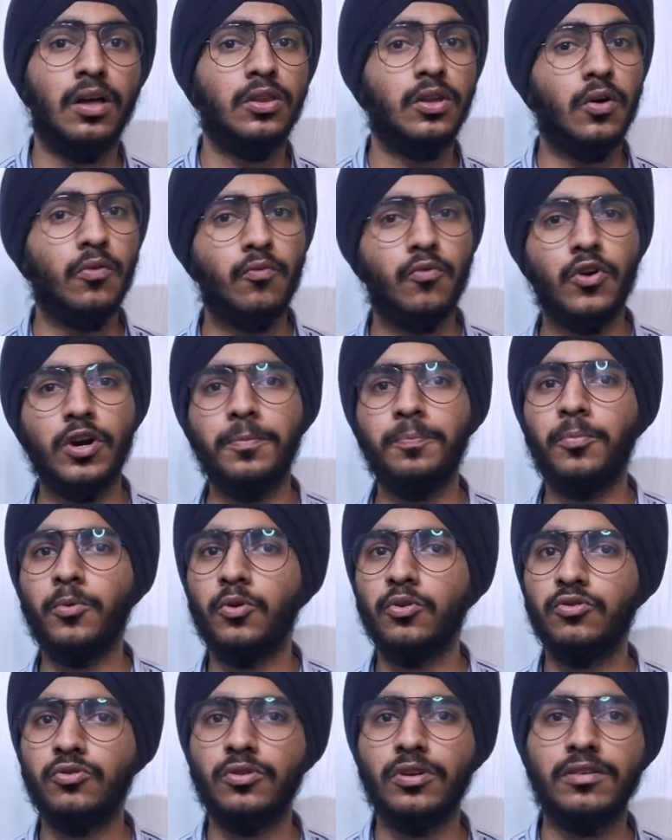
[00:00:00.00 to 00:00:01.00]
Now what
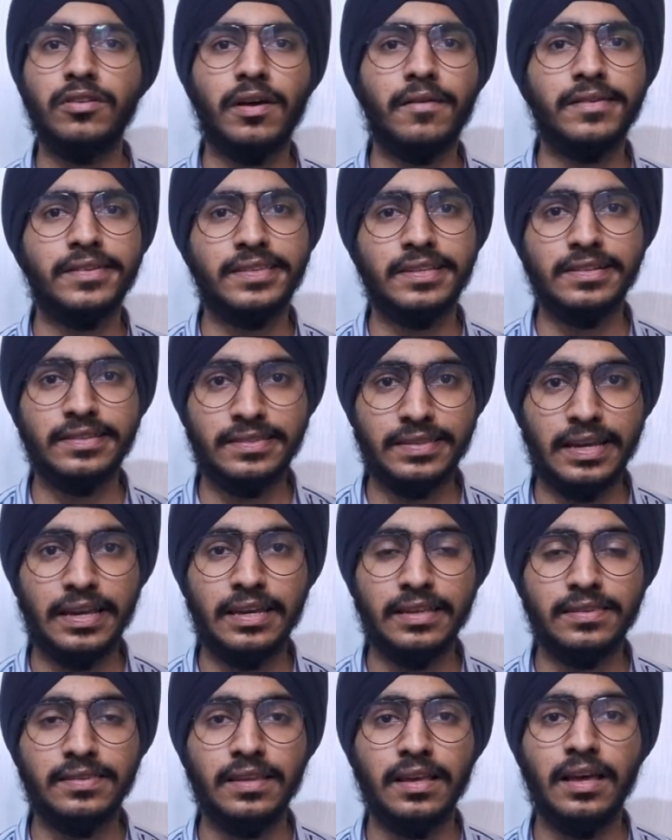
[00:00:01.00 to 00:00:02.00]
PostOrder Traversal
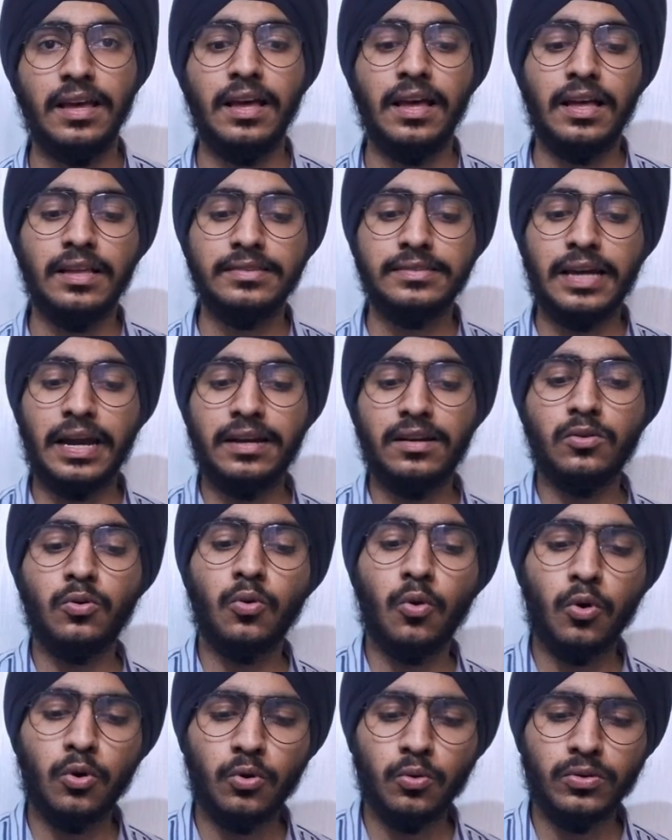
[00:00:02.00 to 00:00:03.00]
says, that
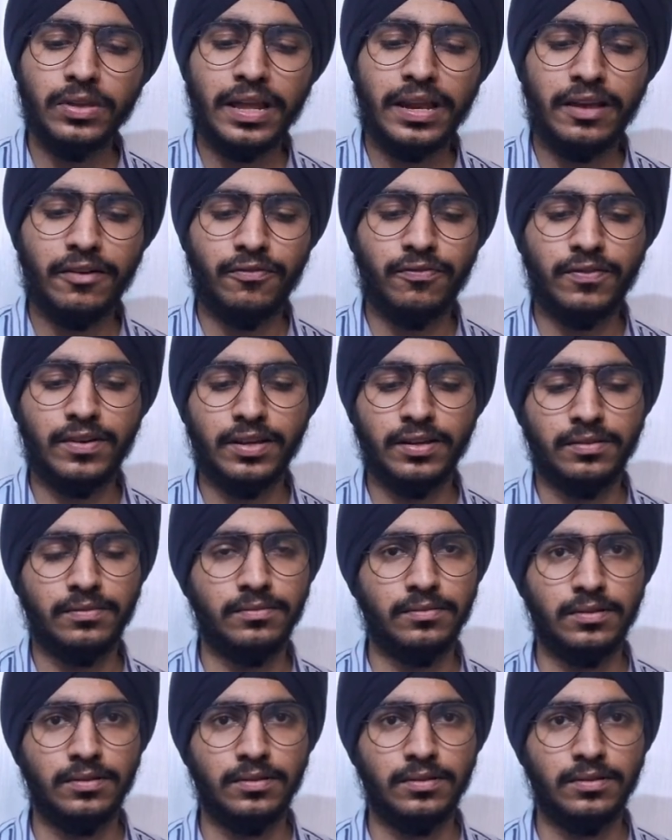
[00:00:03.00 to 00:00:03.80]
go to the left,